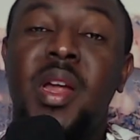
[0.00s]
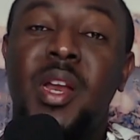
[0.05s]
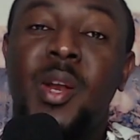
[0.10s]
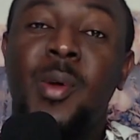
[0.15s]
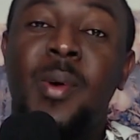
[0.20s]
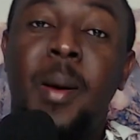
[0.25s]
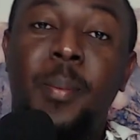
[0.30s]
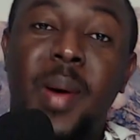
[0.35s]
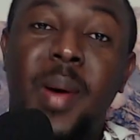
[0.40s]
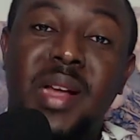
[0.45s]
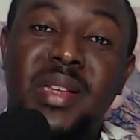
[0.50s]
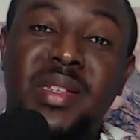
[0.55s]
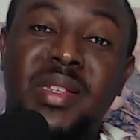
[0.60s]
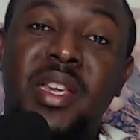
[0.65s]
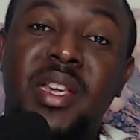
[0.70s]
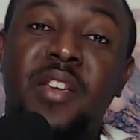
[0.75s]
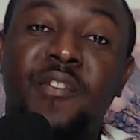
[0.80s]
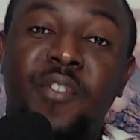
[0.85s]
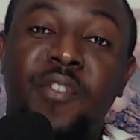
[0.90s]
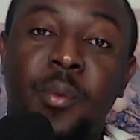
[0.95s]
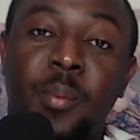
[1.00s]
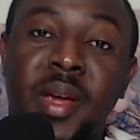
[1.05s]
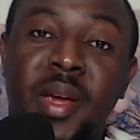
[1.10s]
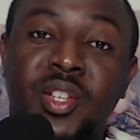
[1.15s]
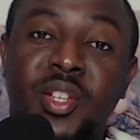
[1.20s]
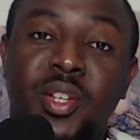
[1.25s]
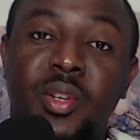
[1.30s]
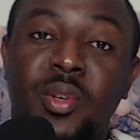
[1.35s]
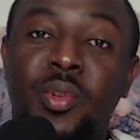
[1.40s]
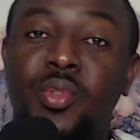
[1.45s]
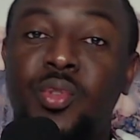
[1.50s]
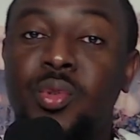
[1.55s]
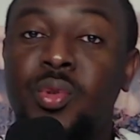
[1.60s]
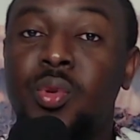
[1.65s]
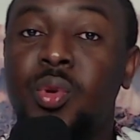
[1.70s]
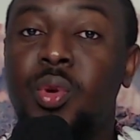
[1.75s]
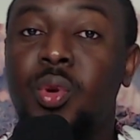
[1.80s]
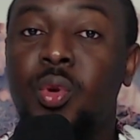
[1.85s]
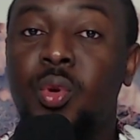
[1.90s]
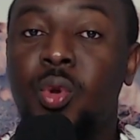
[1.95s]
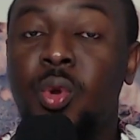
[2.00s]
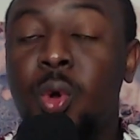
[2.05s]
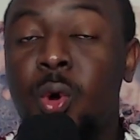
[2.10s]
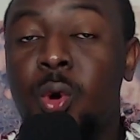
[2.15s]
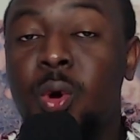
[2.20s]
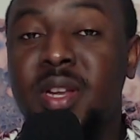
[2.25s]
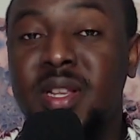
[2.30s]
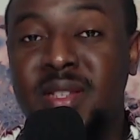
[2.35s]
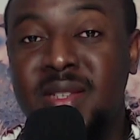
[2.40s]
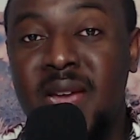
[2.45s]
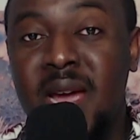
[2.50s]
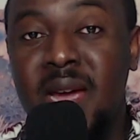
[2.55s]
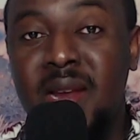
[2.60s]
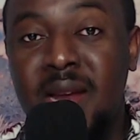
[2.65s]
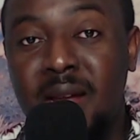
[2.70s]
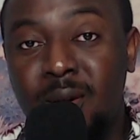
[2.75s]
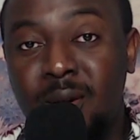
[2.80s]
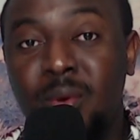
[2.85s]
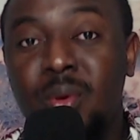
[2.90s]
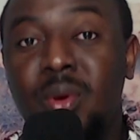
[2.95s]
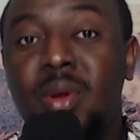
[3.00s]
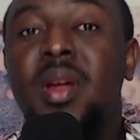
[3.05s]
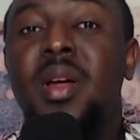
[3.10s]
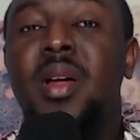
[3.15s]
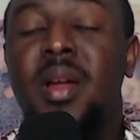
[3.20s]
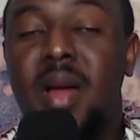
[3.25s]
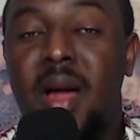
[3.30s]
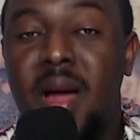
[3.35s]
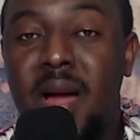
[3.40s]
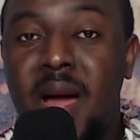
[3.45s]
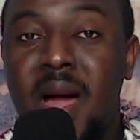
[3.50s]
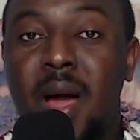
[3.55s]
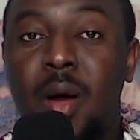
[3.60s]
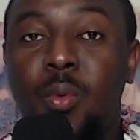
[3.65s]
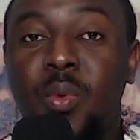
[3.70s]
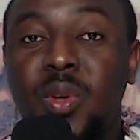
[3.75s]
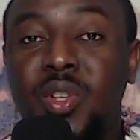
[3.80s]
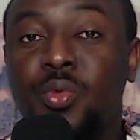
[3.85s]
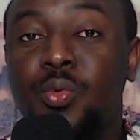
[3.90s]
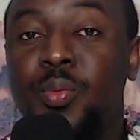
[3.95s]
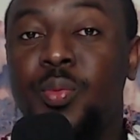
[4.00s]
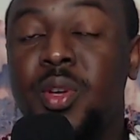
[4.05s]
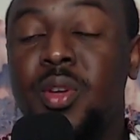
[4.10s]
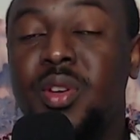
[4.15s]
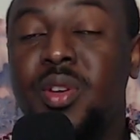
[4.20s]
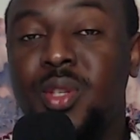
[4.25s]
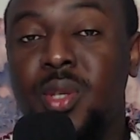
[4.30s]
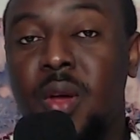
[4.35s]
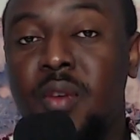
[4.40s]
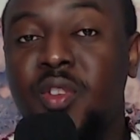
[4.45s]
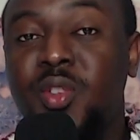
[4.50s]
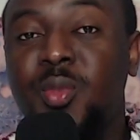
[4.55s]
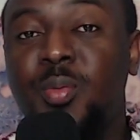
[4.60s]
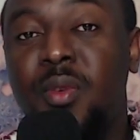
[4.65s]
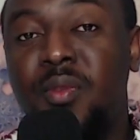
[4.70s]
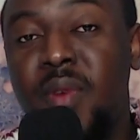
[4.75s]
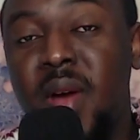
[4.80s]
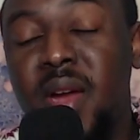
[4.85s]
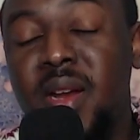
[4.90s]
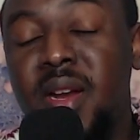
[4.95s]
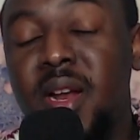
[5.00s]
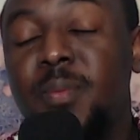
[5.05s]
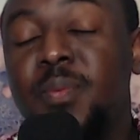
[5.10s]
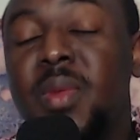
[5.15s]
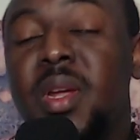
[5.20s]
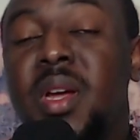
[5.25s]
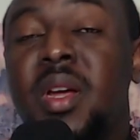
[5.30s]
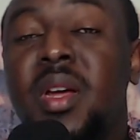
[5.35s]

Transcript: No pass information to logo designer, which will be your service provider.